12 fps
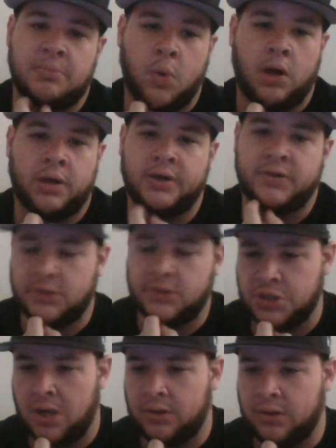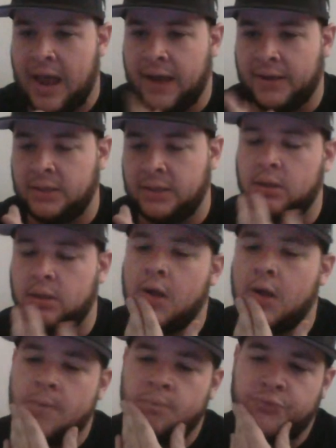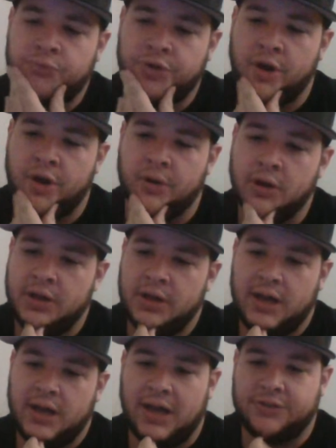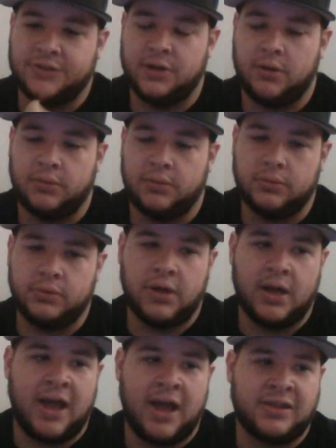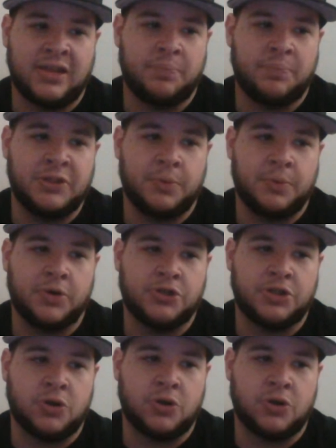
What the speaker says: Wacha? Is it John Lackey? So I think Pittsburgh is just